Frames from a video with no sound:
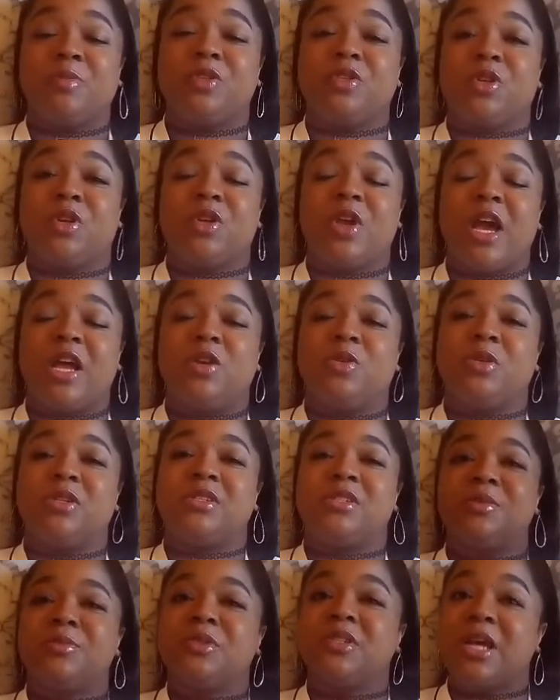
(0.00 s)
I'm going to be showing you how to do
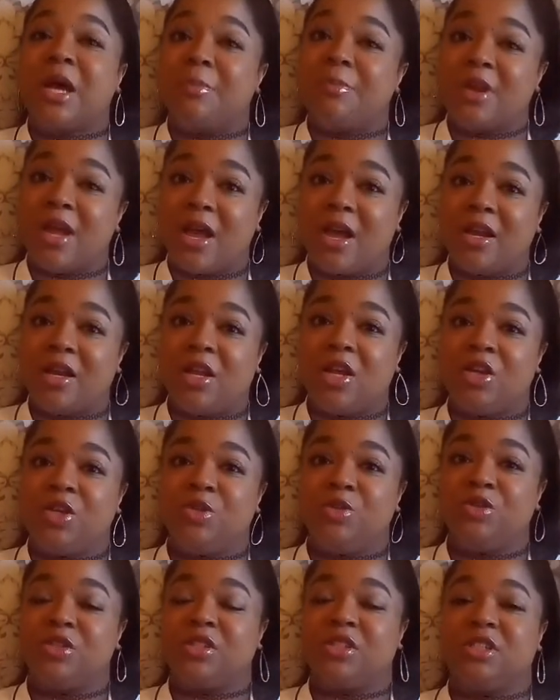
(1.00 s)
a simple top knot
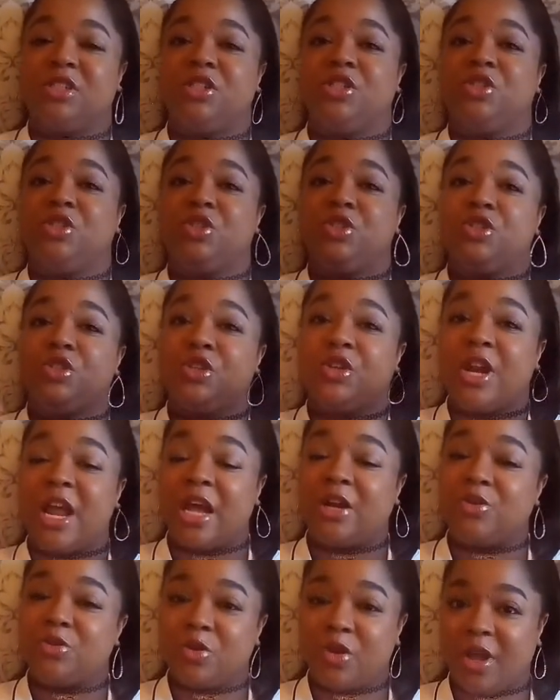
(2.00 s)
using your
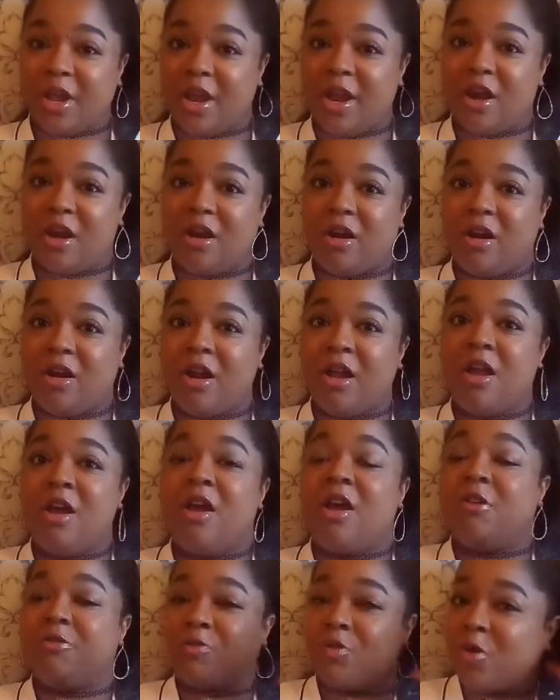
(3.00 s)
natural hair.
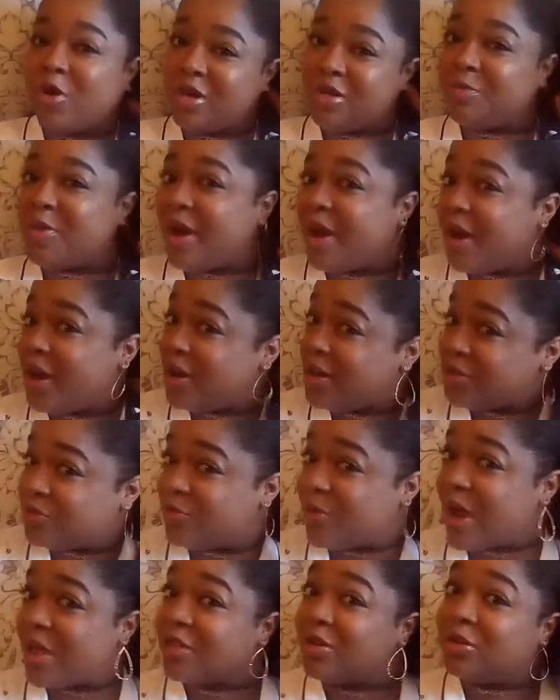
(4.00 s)
Of course, my hair
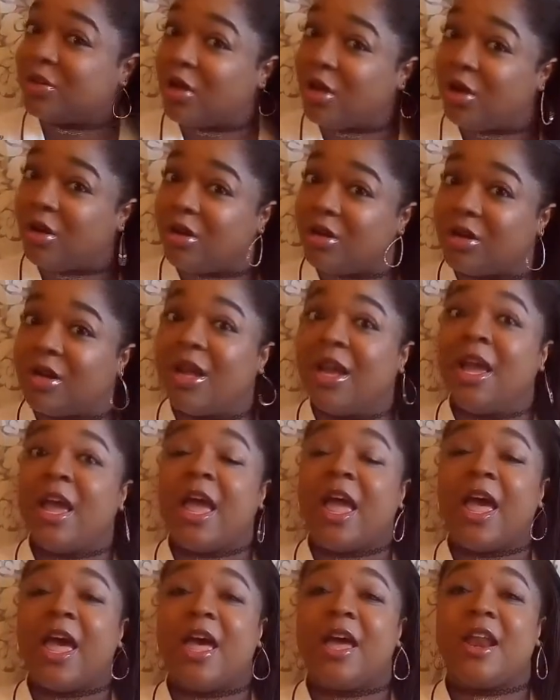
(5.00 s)
is rather long,
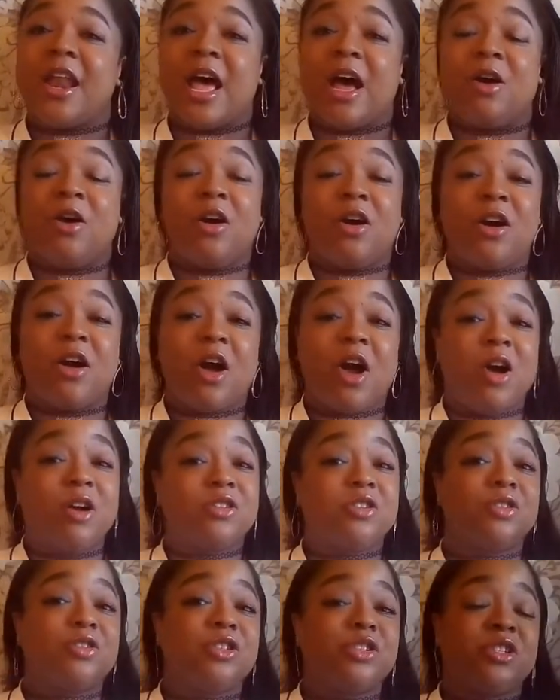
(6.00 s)
and I
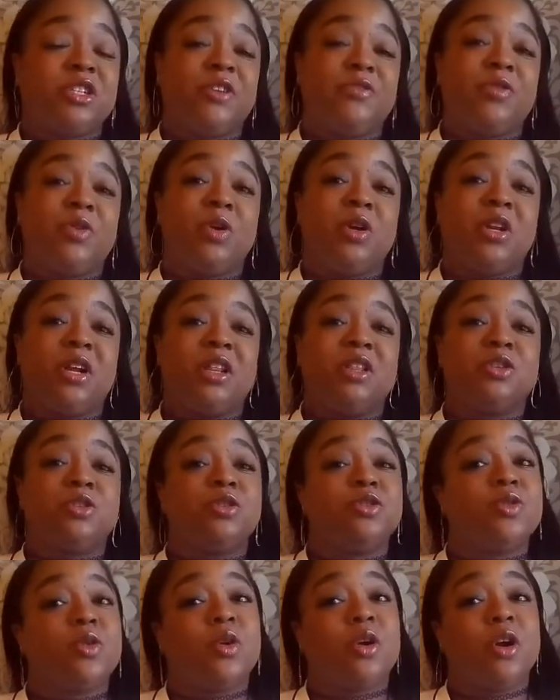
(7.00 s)
also should give you
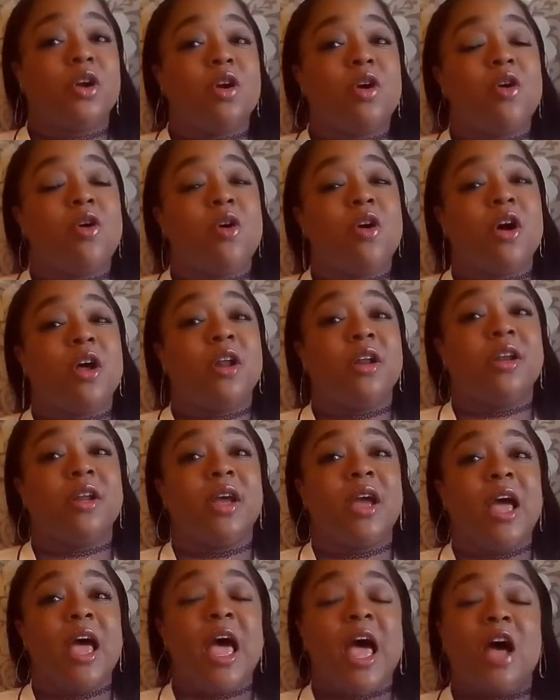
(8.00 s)
another tutorial
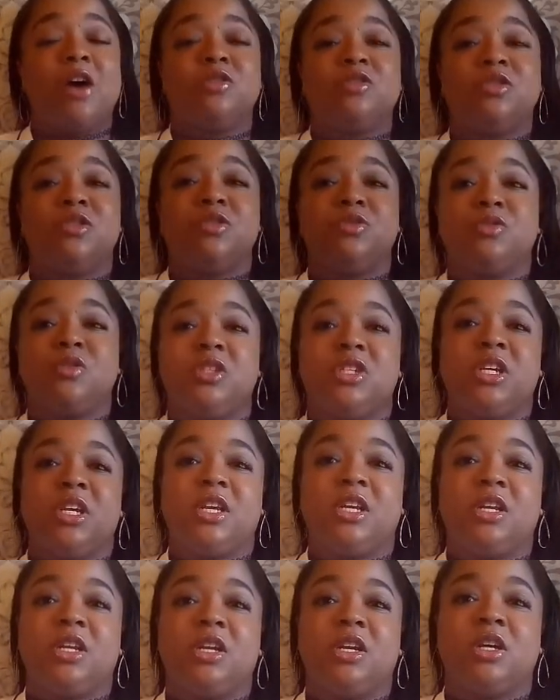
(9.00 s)
on how to
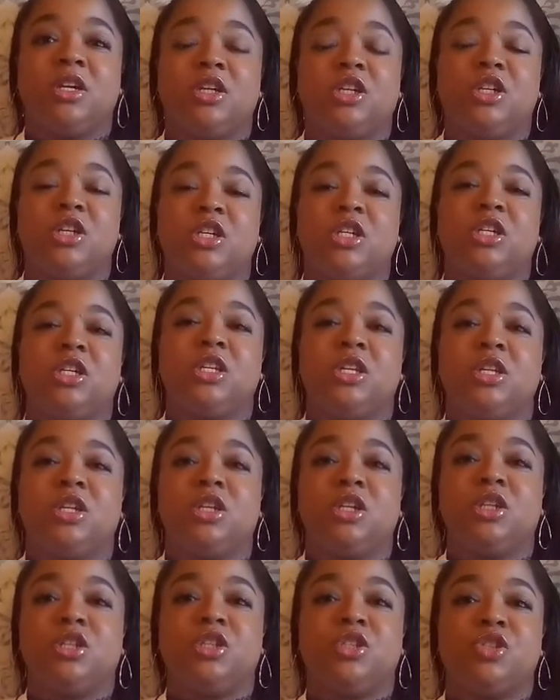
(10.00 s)
get good
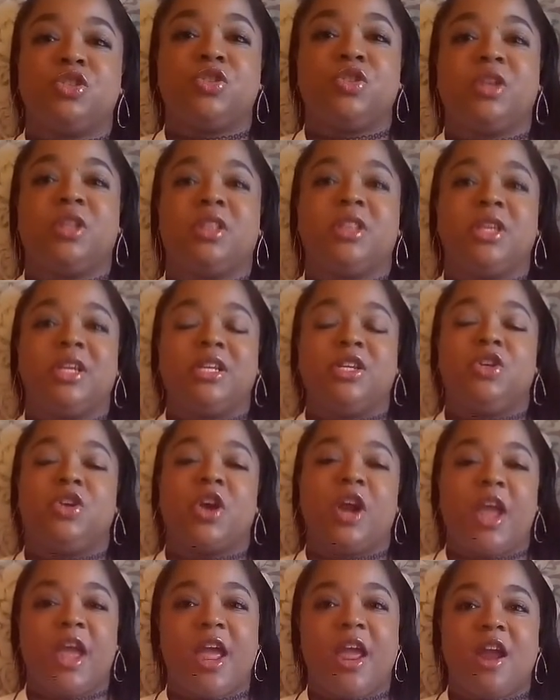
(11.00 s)
strength in
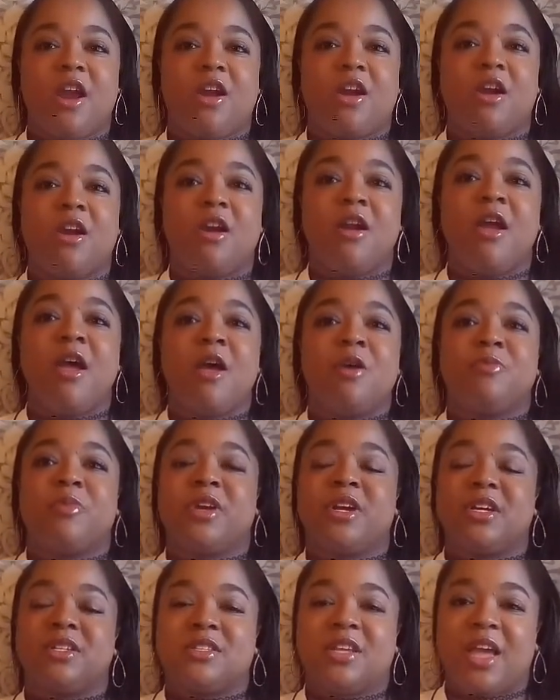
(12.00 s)
your hair,
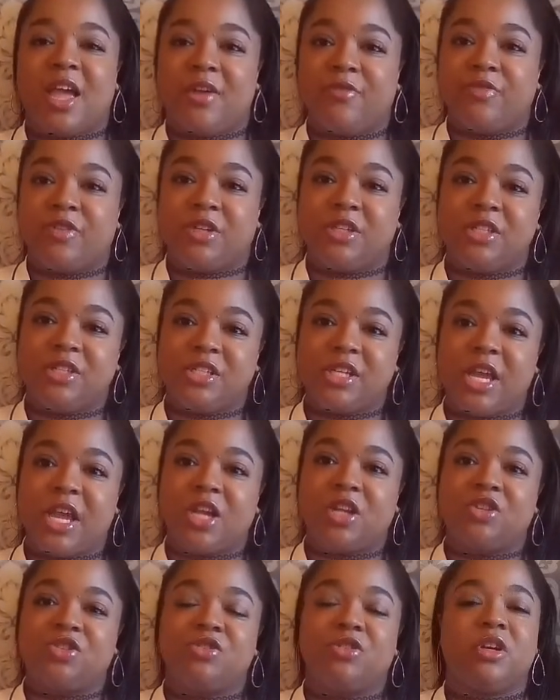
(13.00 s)
because I have good
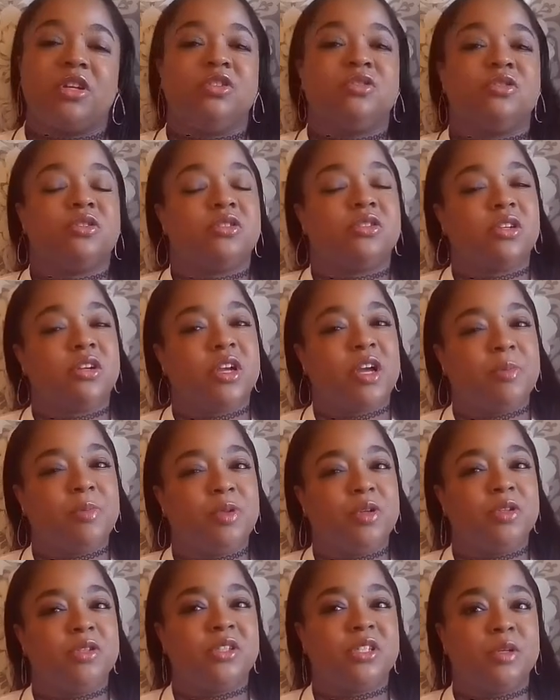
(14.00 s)
texture. I use a
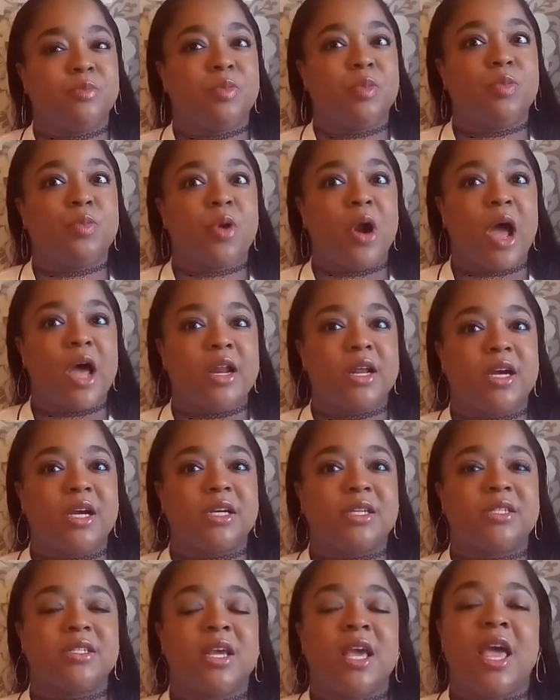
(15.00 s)
couple of simple
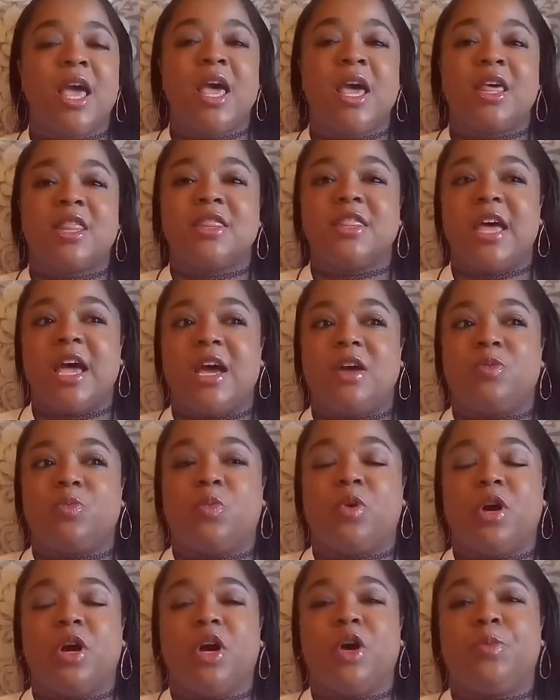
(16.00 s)
products
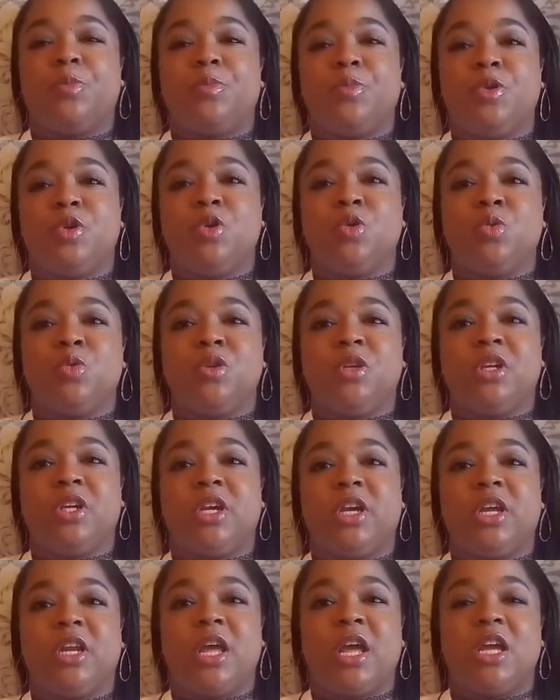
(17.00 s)
that will help you
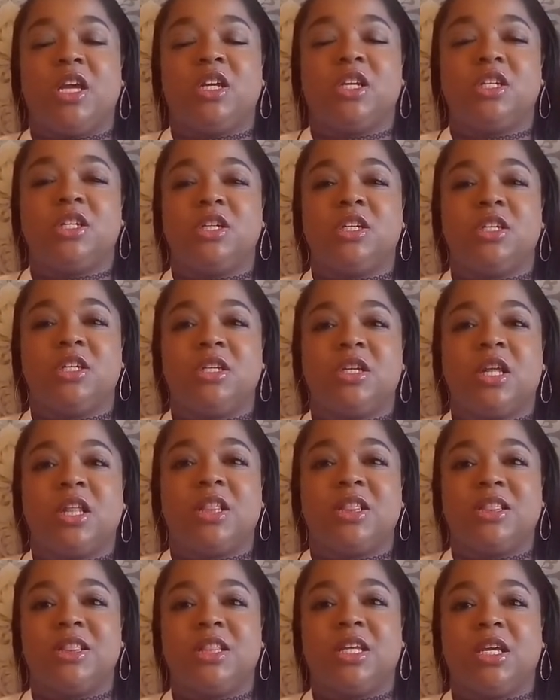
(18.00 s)
get a good,
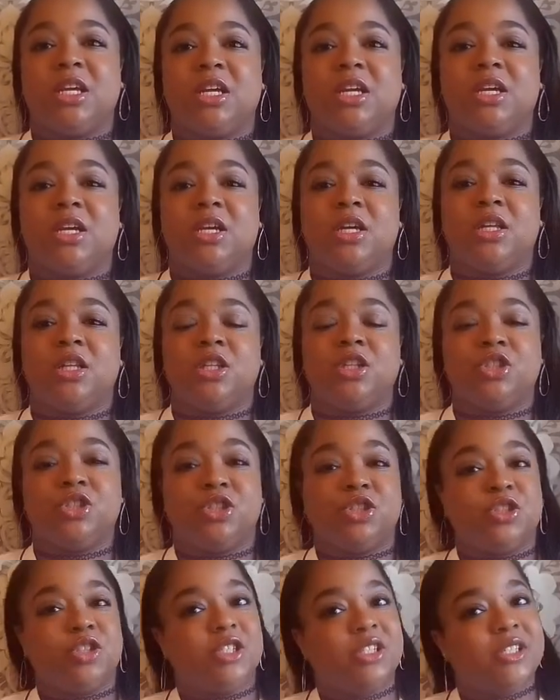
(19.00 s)
thick,
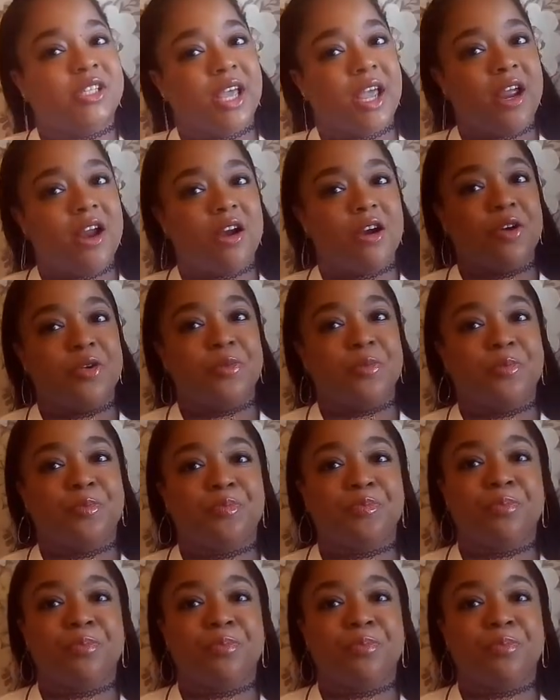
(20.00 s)
luxurious hair.